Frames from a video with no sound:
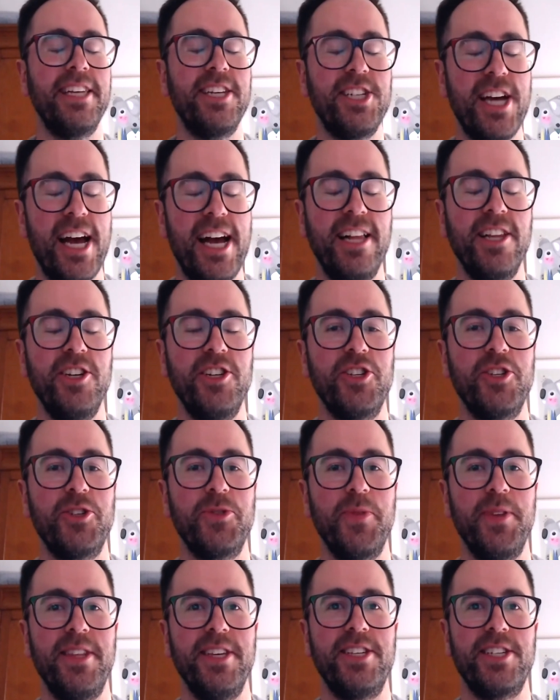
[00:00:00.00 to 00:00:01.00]

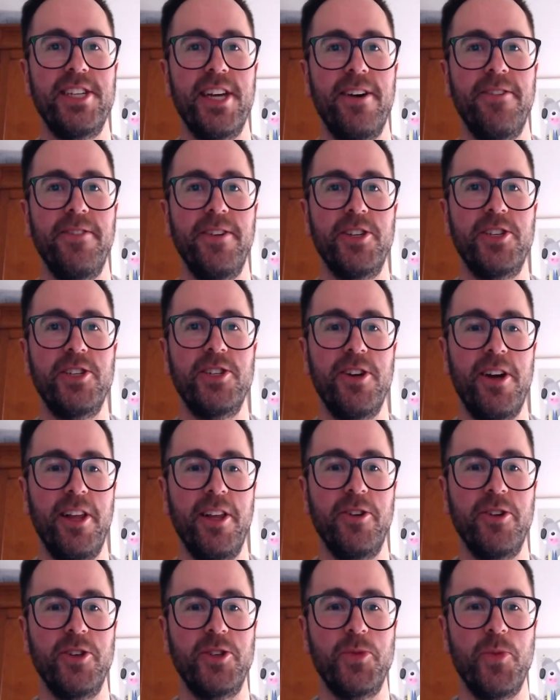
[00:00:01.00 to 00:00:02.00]
challenges with this stuff in
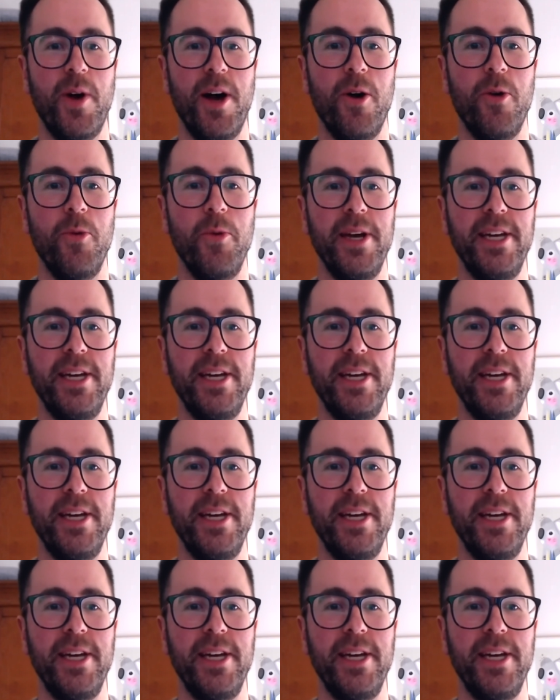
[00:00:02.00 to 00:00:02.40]
Australia as well.